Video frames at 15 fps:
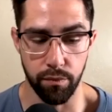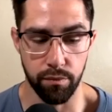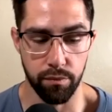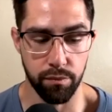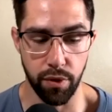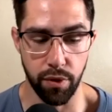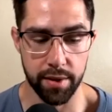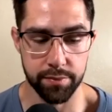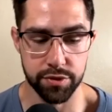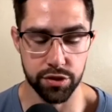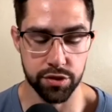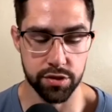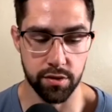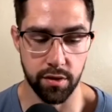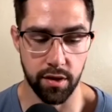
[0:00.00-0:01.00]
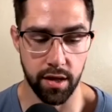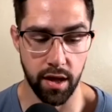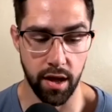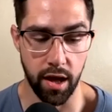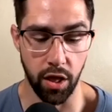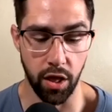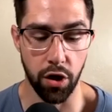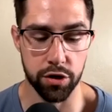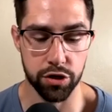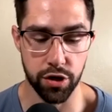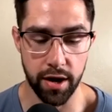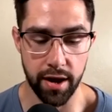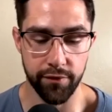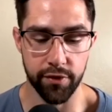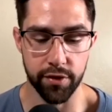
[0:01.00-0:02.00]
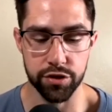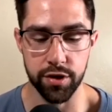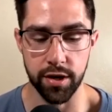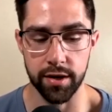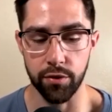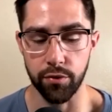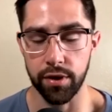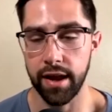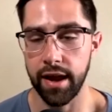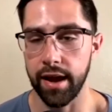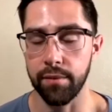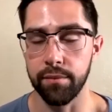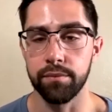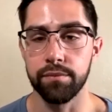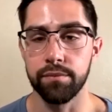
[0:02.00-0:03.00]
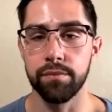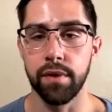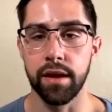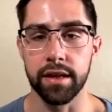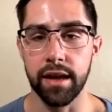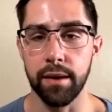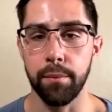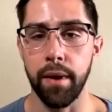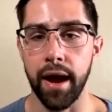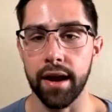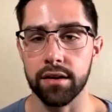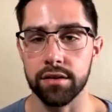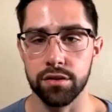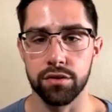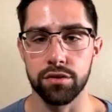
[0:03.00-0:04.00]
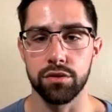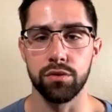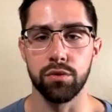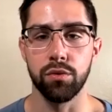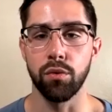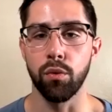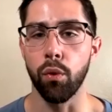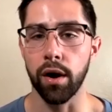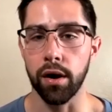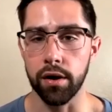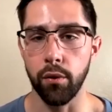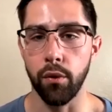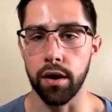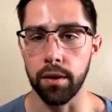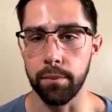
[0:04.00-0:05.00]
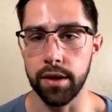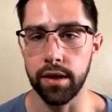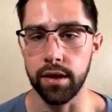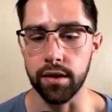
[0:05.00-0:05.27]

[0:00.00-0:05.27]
perhaps just a larger effort trying to rehab and get back to where you want to be.